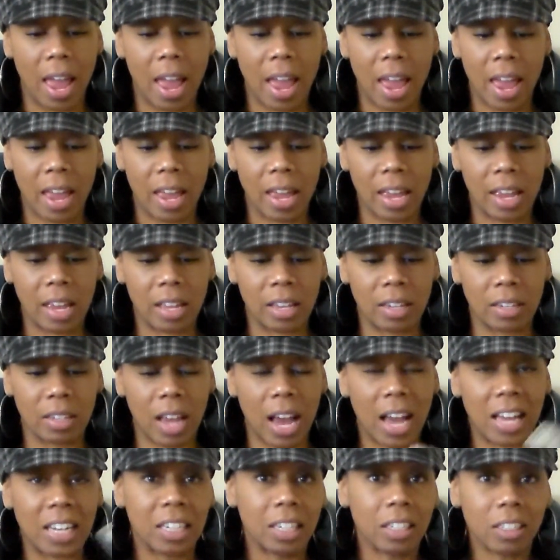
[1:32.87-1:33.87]
And
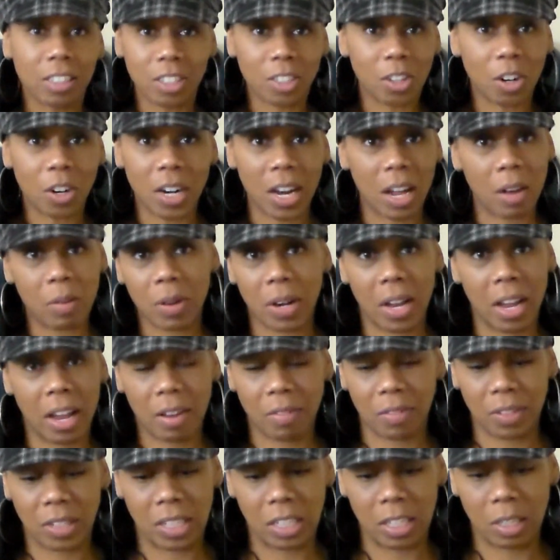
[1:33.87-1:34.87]
I didn't start out with
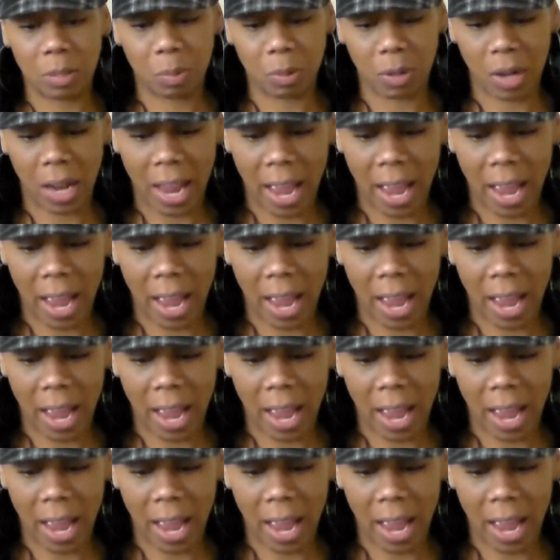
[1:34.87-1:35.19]
half a teaspoon.